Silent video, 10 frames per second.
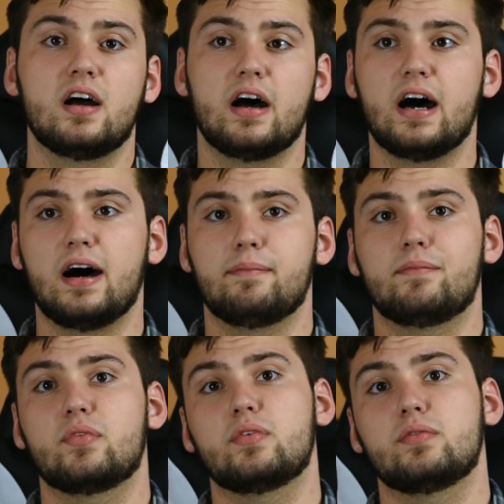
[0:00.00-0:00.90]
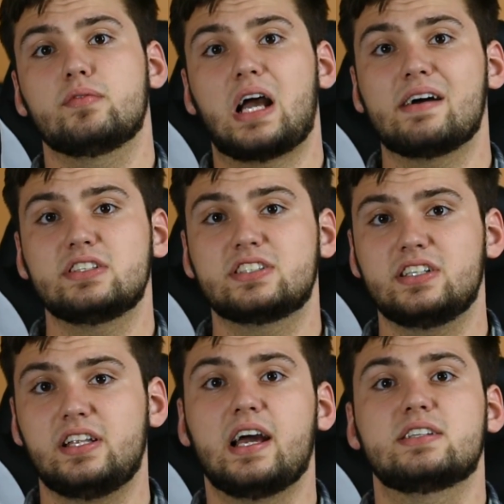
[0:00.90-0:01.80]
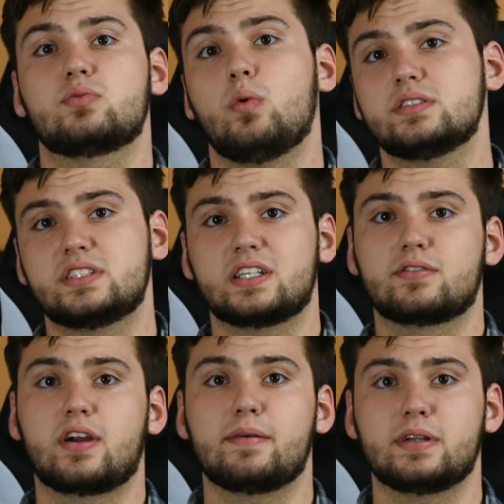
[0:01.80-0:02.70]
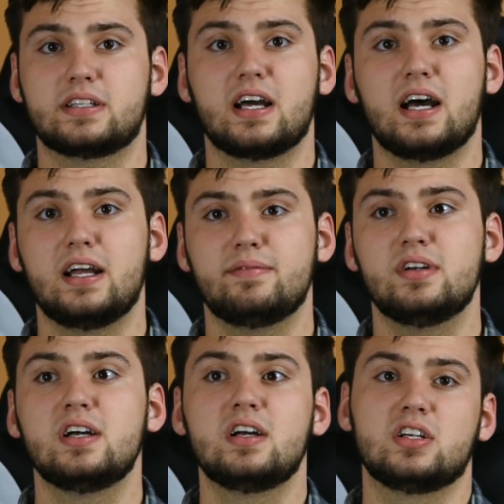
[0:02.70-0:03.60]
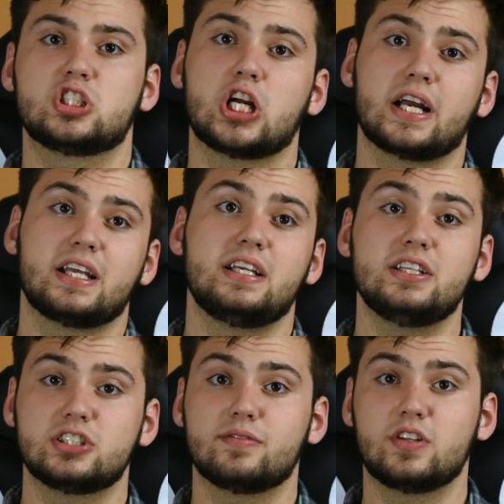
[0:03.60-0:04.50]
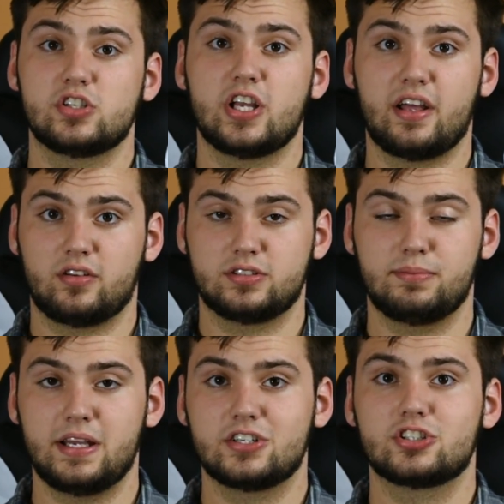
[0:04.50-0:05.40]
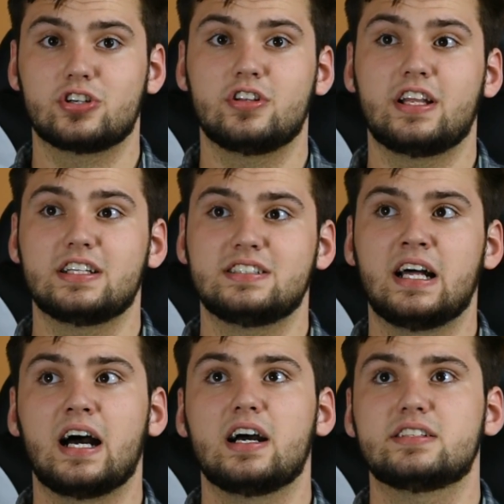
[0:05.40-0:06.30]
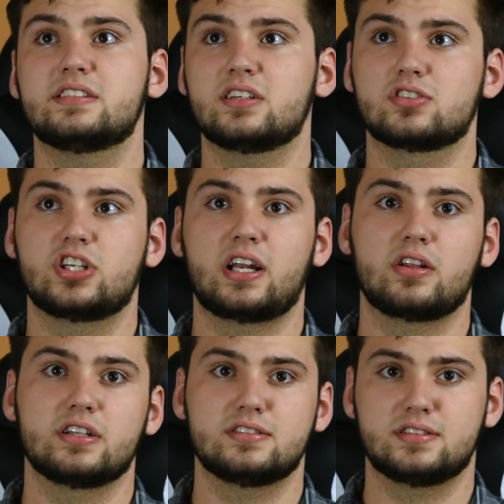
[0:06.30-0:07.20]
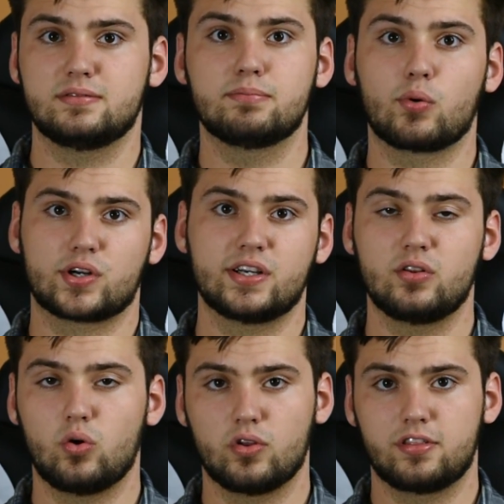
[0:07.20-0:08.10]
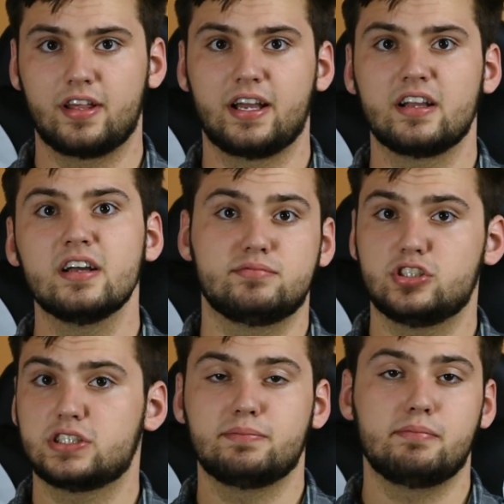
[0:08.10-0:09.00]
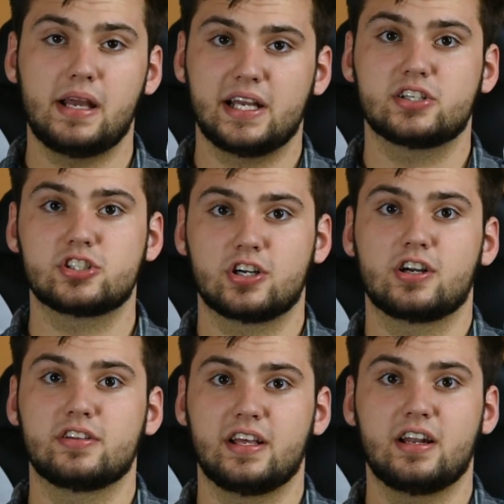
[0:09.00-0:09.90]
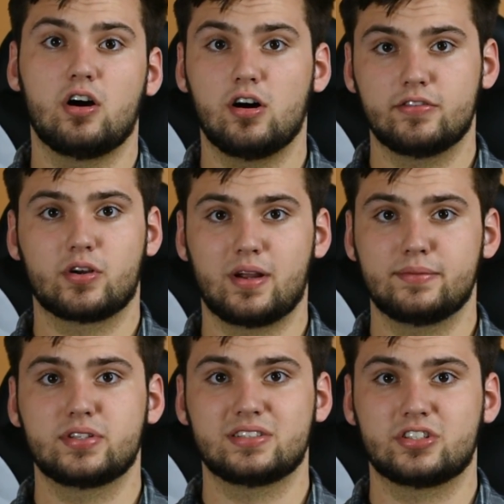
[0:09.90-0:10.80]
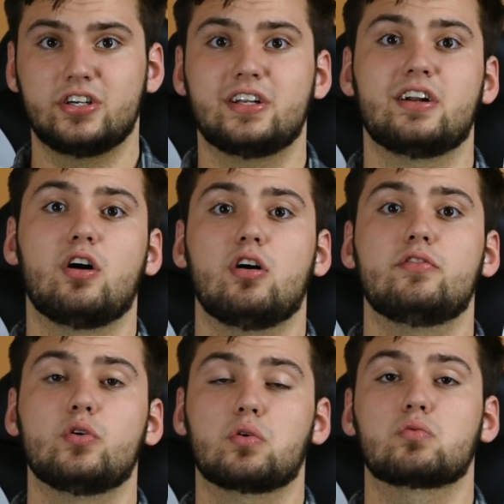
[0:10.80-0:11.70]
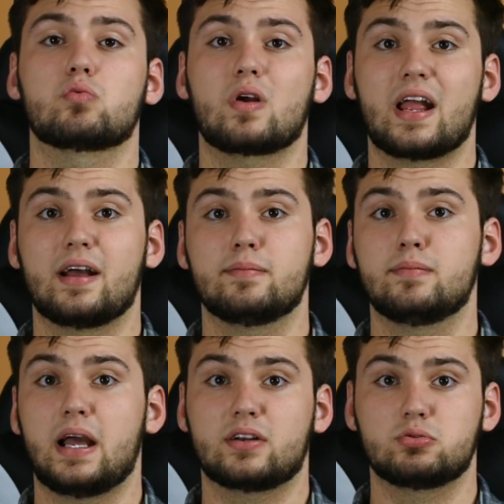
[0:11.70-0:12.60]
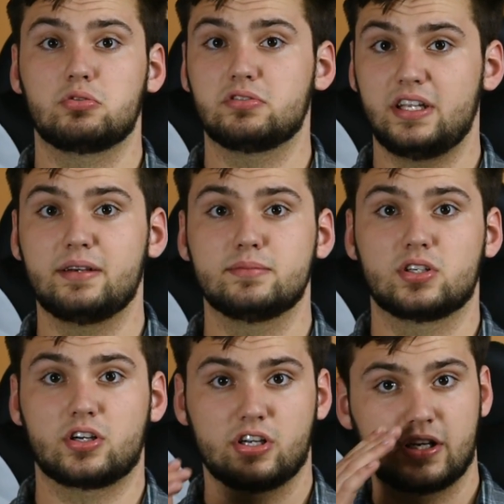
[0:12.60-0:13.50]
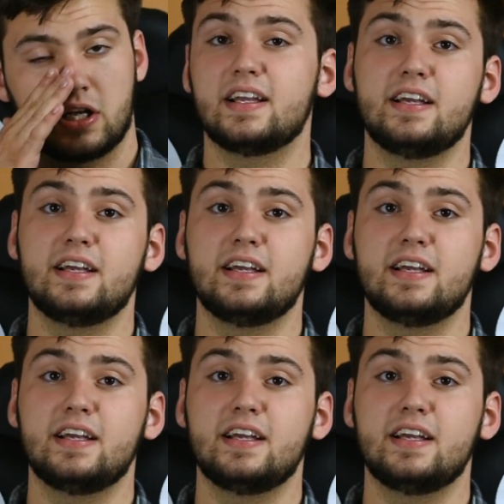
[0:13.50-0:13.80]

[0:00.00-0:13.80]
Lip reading: Obviously, test 1 stick of RAM at a time. Check each of the channels. Make sure that it's not a single channel that's borking the whole thing. Just make sure that all of your RAM slots are good and all of your RAM actual DIMMs are good.